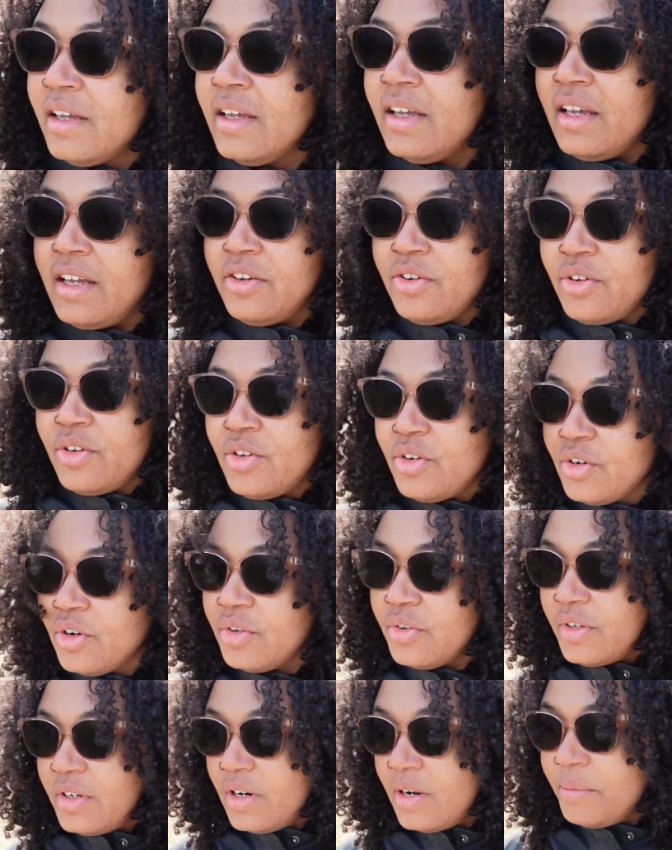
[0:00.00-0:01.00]
And do you
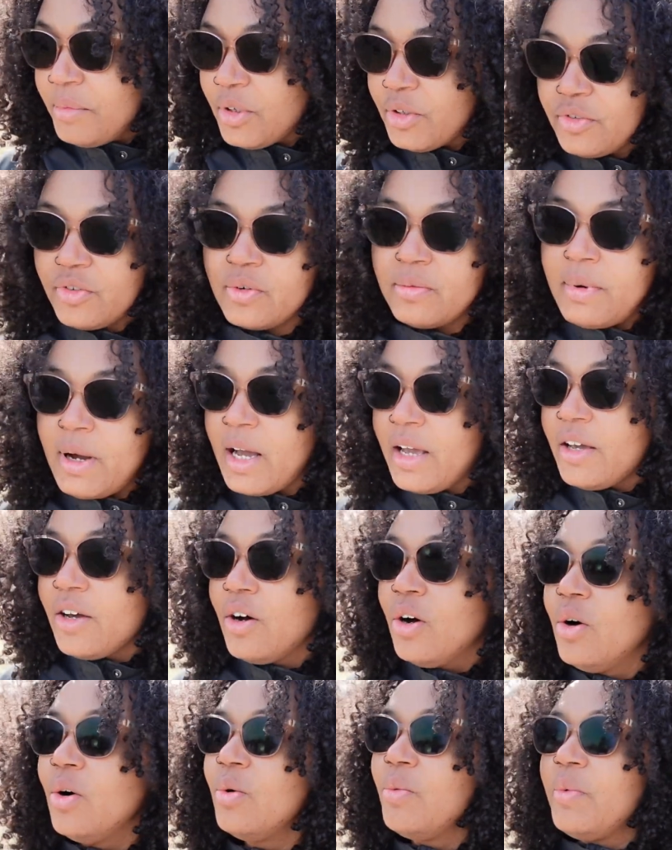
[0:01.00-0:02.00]
know the numbers for buying a
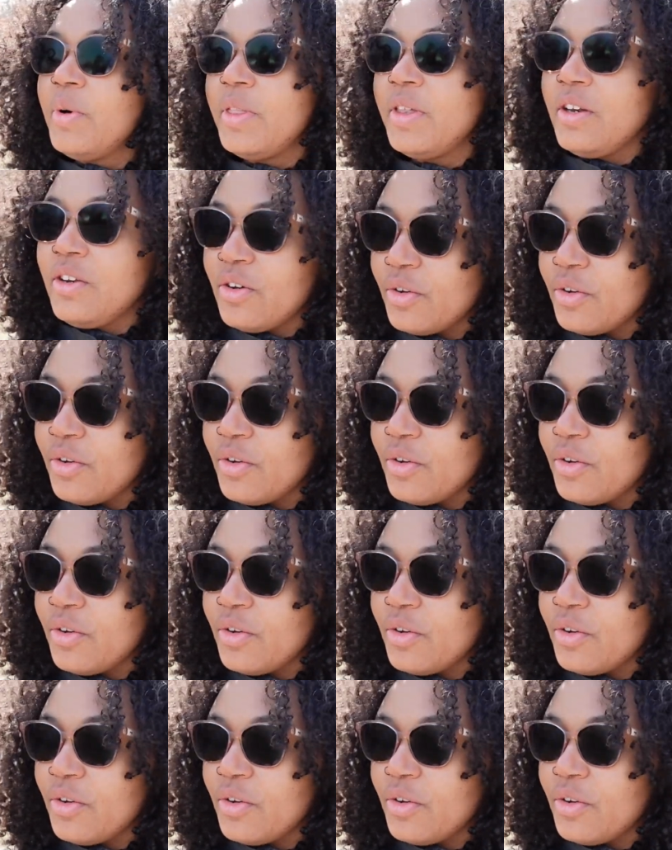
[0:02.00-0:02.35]
home within